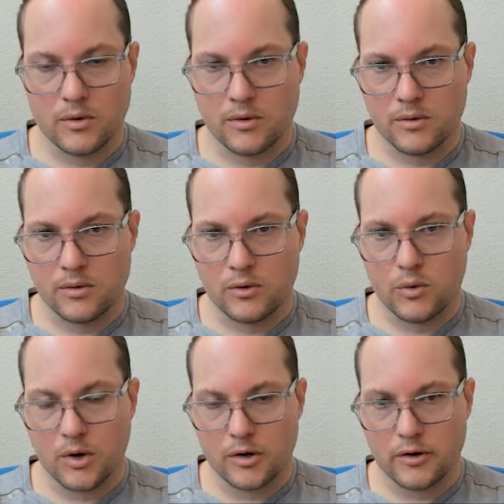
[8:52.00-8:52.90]

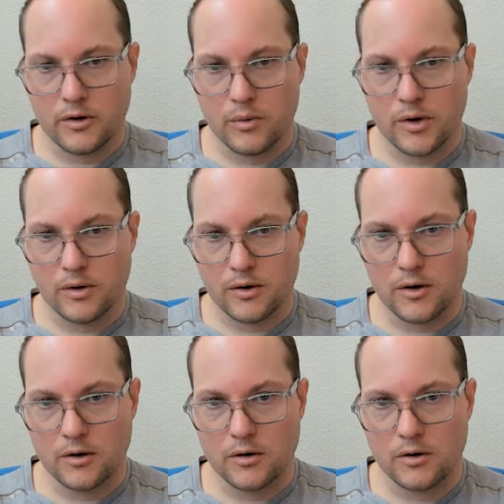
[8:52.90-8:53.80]
quality we can
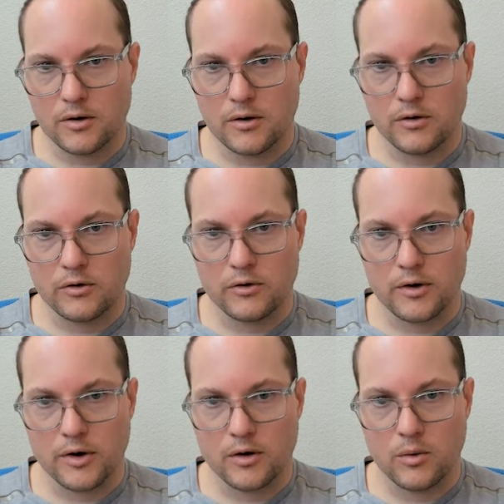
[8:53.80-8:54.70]
get on this
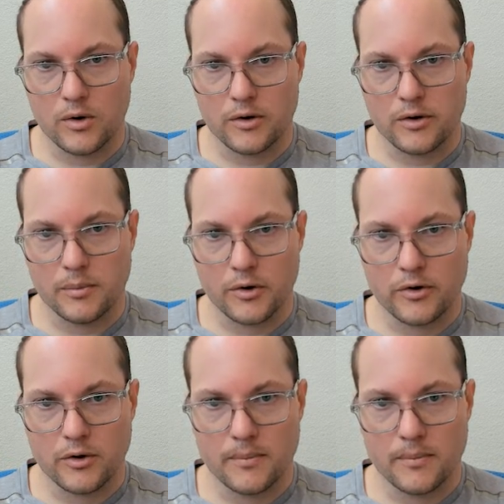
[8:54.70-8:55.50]
high quality printer.